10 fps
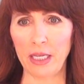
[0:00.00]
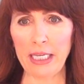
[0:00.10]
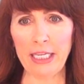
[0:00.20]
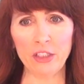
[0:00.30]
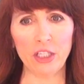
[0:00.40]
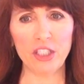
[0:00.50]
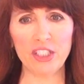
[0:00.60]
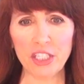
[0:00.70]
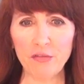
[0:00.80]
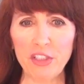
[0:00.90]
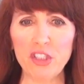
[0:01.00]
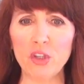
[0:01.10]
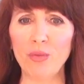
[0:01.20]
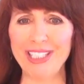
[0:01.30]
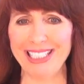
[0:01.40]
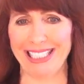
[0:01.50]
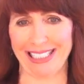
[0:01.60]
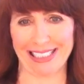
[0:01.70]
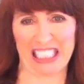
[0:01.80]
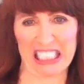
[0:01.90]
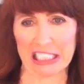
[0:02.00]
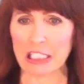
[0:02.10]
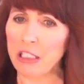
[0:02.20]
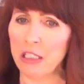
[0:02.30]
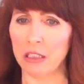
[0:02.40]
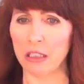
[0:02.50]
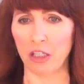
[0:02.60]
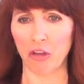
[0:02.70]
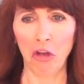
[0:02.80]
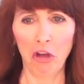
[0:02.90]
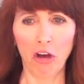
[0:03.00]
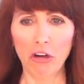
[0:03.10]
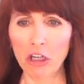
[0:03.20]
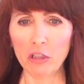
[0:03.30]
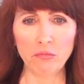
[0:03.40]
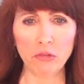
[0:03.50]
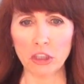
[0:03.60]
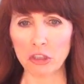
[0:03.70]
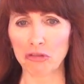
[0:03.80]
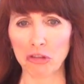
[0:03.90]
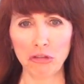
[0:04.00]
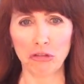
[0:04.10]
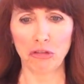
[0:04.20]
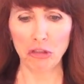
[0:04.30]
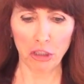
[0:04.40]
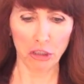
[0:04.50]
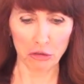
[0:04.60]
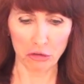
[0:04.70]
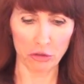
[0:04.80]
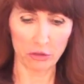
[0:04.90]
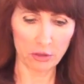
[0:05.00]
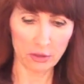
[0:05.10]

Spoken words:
And you definitely don't want to dig in, I'm not going to change.